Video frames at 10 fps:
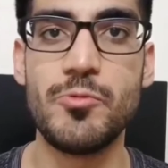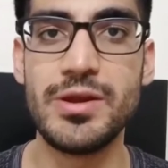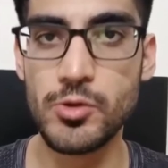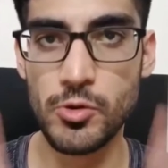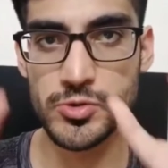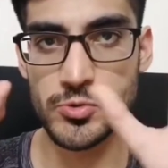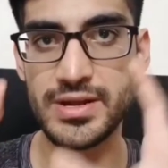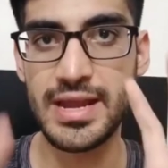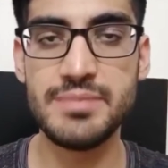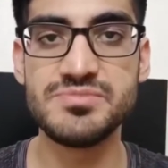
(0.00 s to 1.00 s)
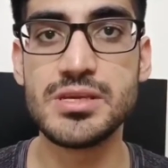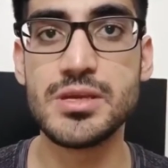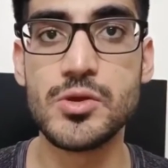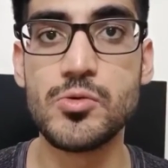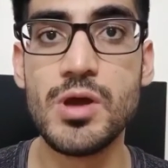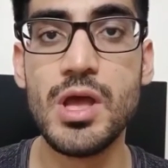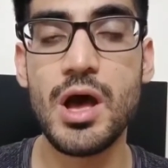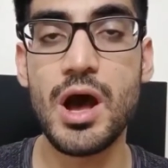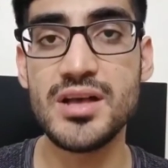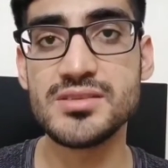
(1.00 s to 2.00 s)
When you go through that
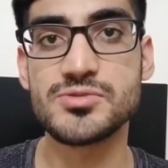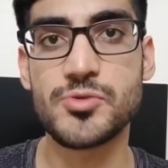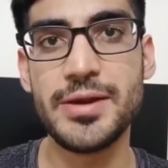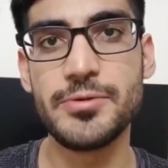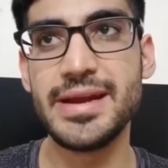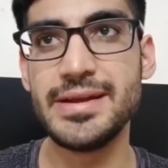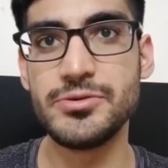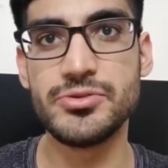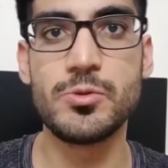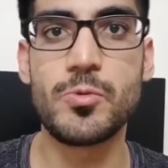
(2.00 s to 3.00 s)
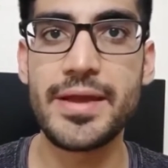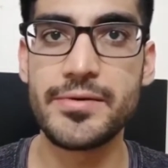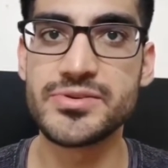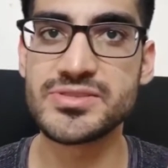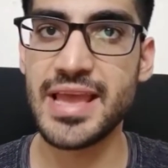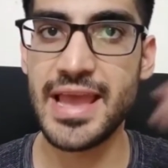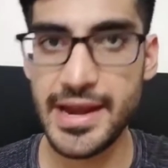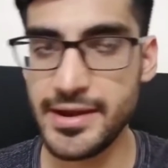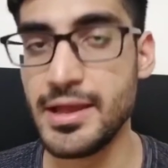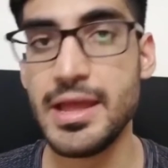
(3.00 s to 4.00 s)
MCQ, try to get into the writer's head